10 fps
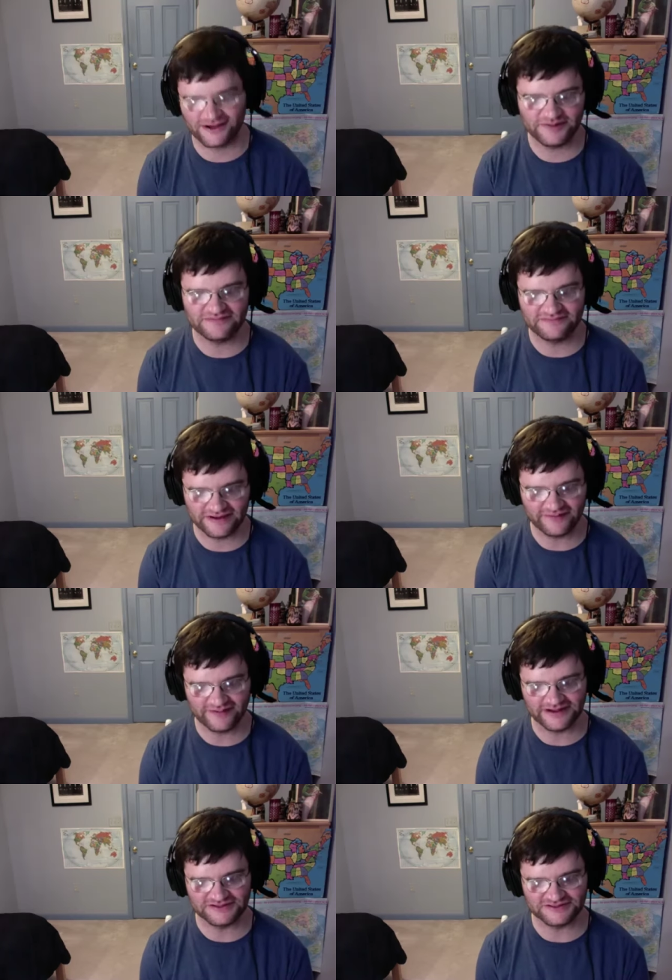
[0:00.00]
could be
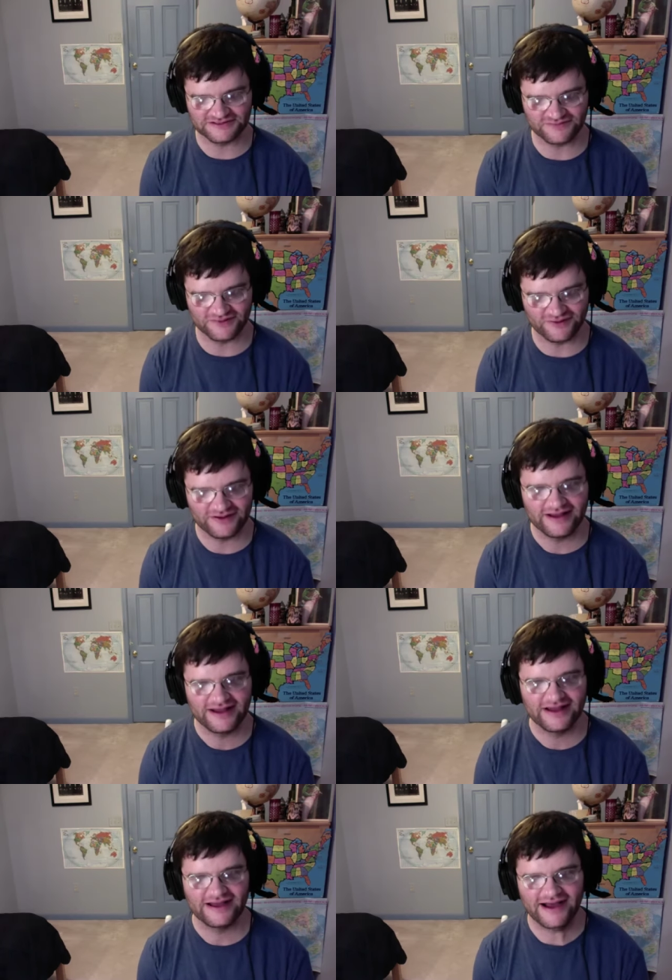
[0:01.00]
very useful
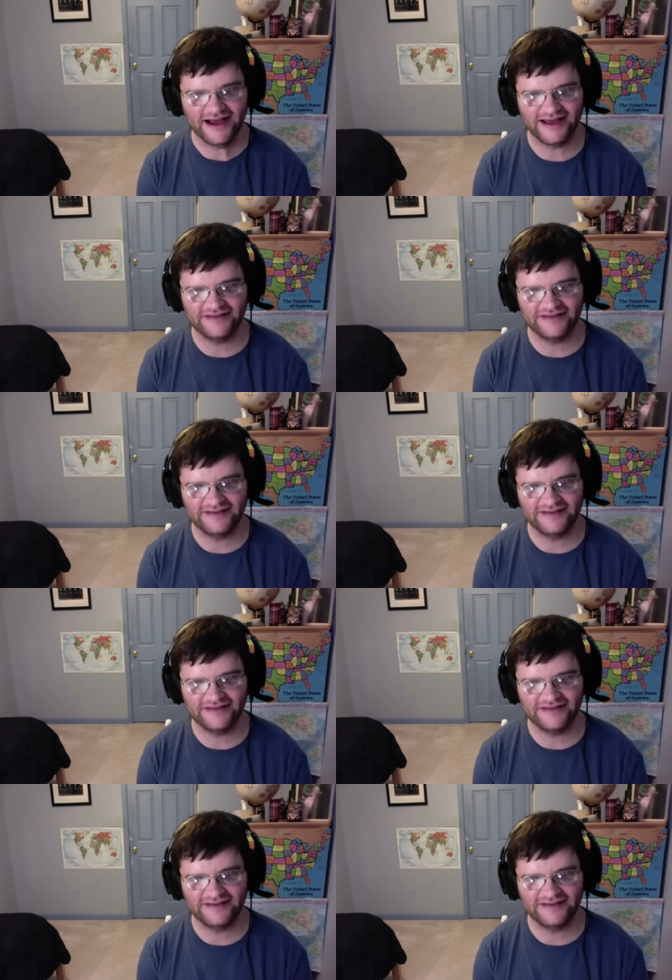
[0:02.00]
uh,